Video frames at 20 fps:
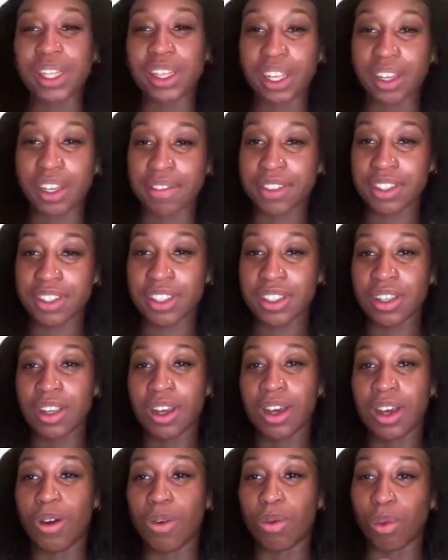lift
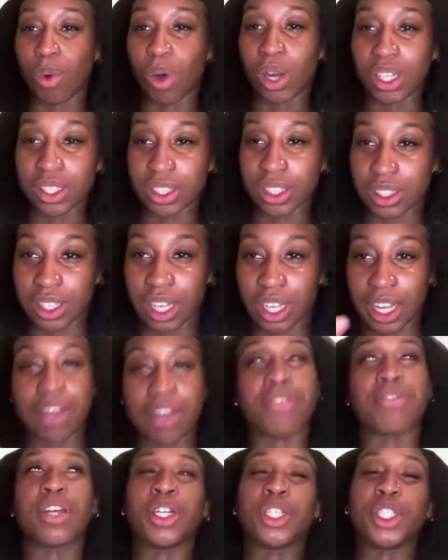once, like,
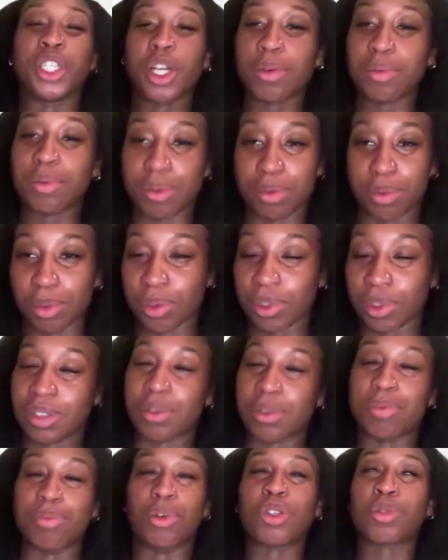in Europe,
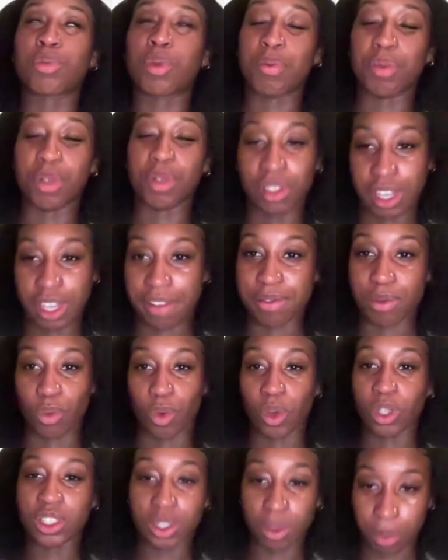most people lift
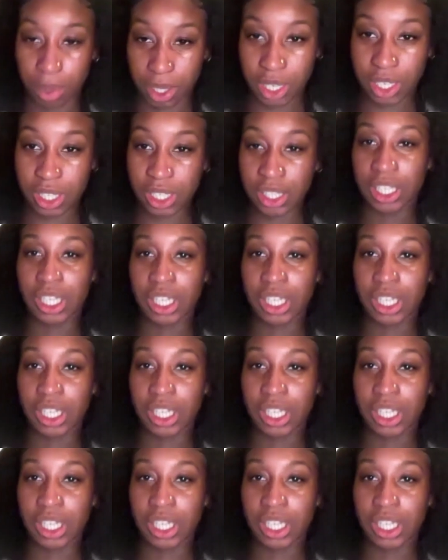once a week.